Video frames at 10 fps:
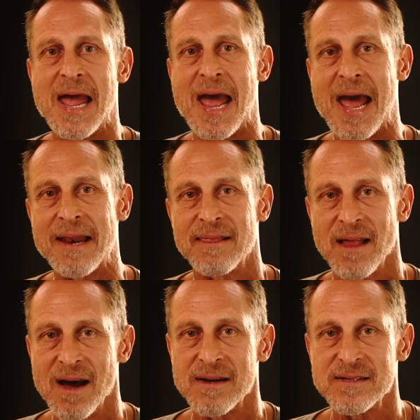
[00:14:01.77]
and
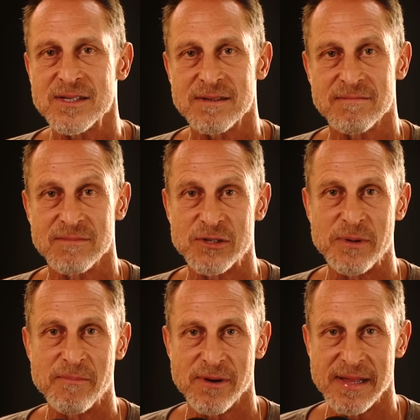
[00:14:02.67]
lungs, which
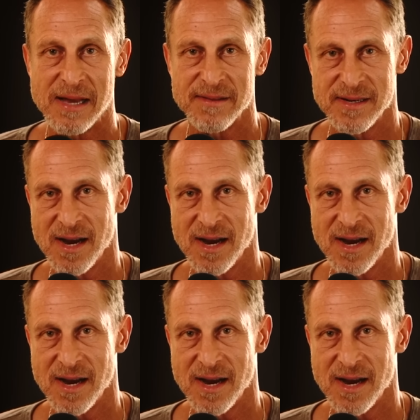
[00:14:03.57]
we breathe out the